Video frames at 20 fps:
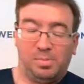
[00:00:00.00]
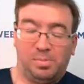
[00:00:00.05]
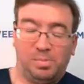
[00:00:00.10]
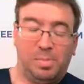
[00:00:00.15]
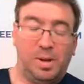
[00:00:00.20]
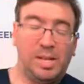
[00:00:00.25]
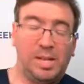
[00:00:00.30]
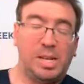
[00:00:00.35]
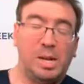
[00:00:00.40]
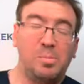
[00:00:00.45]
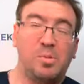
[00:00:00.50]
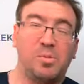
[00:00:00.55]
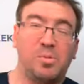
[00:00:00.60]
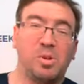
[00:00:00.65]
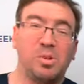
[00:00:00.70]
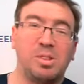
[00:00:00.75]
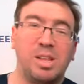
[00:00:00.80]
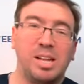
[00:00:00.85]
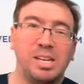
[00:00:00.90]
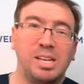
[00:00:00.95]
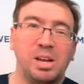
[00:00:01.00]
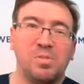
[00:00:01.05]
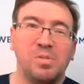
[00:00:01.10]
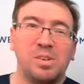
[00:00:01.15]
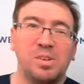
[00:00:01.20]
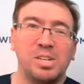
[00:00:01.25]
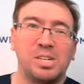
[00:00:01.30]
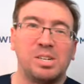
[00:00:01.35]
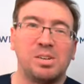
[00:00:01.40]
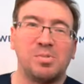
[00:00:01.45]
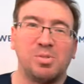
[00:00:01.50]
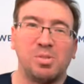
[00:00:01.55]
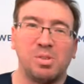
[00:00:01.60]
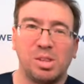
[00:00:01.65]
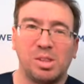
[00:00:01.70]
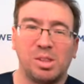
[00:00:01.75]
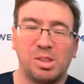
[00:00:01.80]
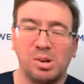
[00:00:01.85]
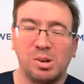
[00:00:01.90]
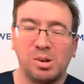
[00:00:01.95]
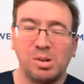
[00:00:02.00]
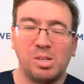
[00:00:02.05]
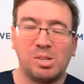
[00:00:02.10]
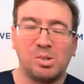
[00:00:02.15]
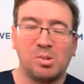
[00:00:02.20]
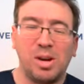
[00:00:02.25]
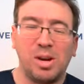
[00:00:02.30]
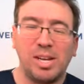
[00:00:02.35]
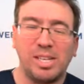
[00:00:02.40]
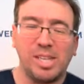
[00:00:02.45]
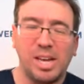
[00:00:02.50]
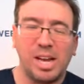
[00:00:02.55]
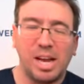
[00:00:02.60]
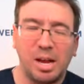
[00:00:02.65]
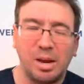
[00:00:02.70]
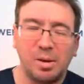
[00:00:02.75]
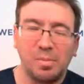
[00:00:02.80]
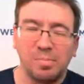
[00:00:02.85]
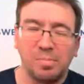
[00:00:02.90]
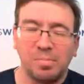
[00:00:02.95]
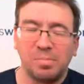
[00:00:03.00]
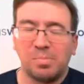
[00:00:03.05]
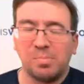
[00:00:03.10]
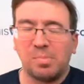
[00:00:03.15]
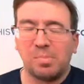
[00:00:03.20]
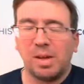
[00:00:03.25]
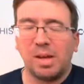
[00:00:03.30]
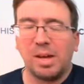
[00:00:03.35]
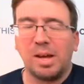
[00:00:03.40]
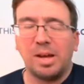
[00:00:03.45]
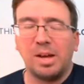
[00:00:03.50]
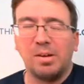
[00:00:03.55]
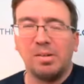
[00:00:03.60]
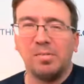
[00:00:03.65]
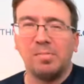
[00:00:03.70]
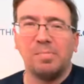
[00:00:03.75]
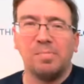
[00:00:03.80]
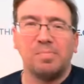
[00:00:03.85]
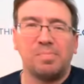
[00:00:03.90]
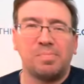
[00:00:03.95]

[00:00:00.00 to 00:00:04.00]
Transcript: By the time we've heard that definition for the third straight time, I